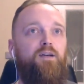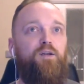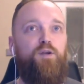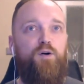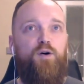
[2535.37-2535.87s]

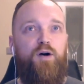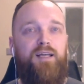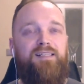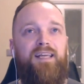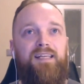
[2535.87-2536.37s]
your
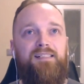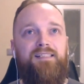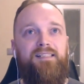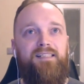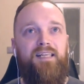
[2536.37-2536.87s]
it's easy
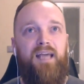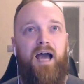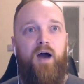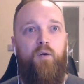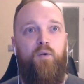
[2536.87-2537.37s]
to see
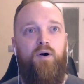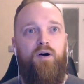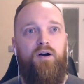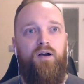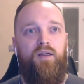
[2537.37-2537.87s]
how
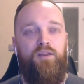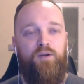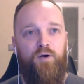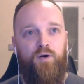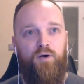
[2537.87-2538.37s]

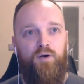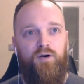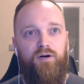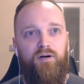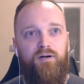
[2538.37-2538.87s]
your
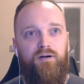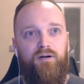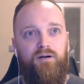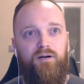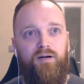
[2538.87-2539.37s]

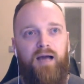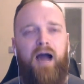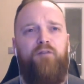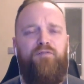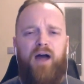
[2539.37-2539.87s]

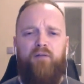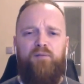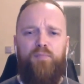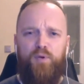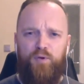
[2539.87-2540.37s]
how far
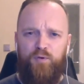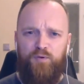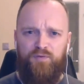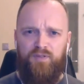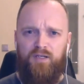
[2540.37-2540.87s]

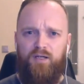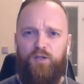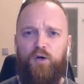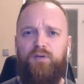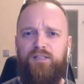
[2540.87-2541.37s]
removed
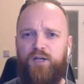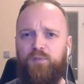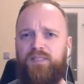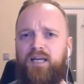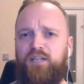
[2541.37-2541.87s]
your
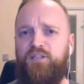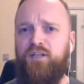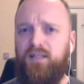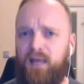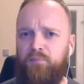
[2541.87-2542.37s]
interpretation
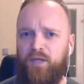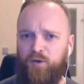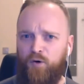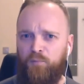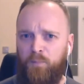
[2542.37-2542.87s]
can then
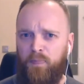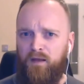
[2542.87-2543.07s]
become.